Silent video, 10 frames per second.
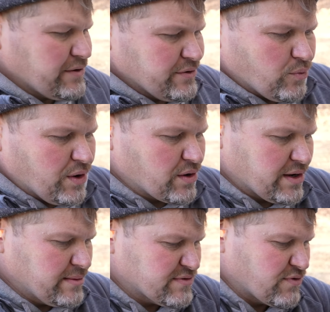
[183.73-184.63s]
don't know where it
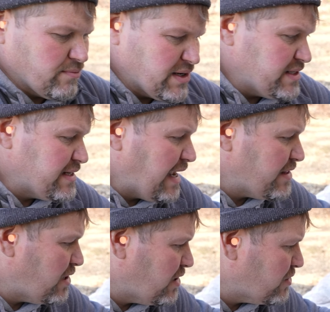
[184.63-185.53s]
comes from, but it's not
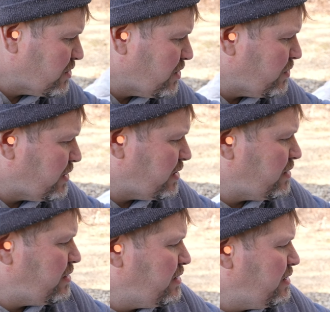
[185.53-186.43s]
the undercoating,
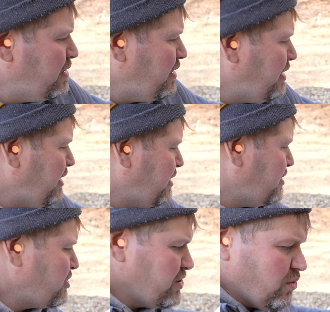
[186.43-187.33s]

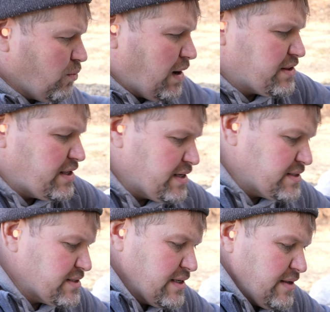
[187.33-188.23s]
and you don't want
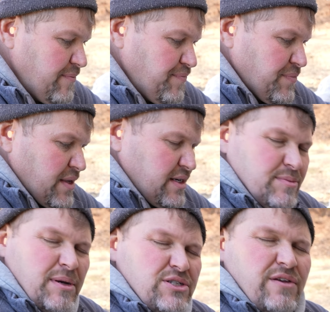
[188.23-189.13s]
this,
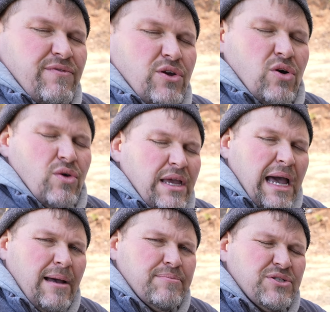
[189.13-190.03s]
especially if you go the
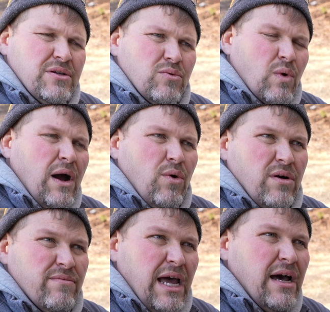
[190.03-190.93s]
route
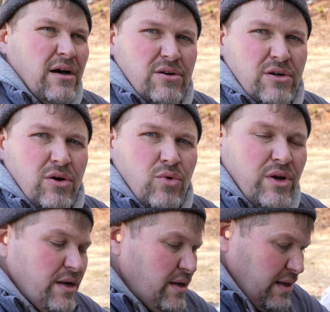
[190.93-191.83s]
of not
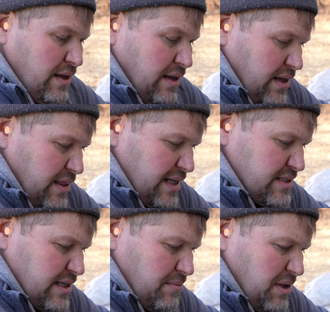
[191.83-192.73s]
undercoating.
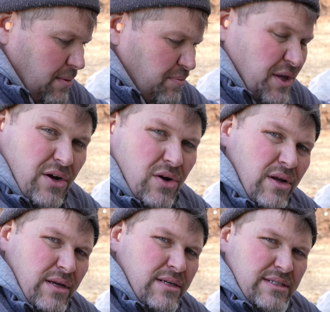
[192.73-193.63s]
That's going to be up there
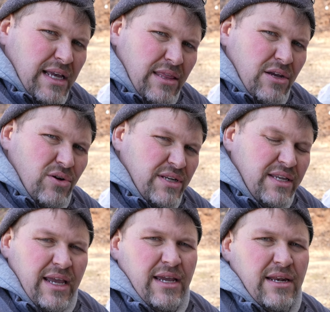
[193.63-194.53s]
sitting there
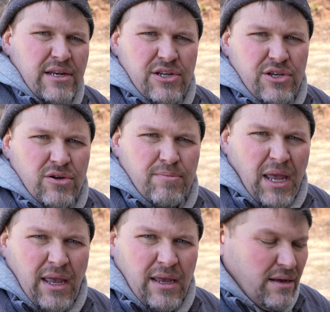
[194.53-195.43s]
digging into your
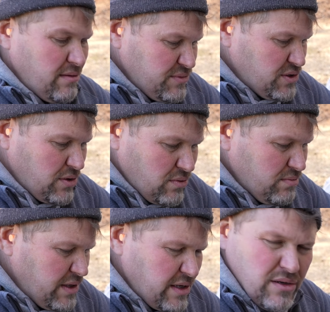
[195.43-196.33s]
paint, so
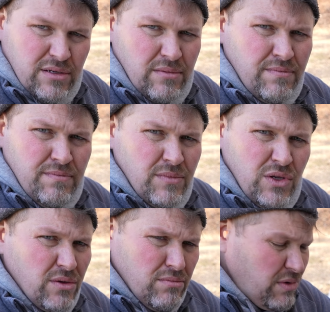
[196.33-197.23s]

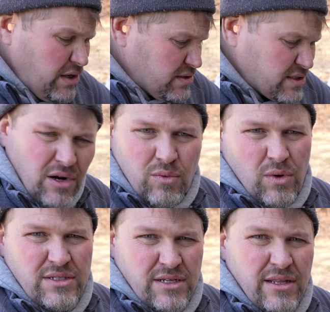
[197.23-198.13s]
it'll start
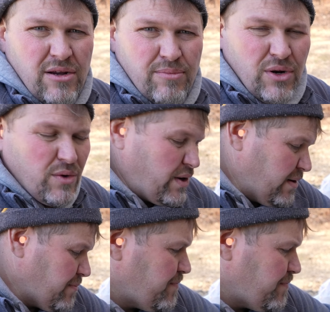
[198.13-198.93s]
rusting there pretty quick.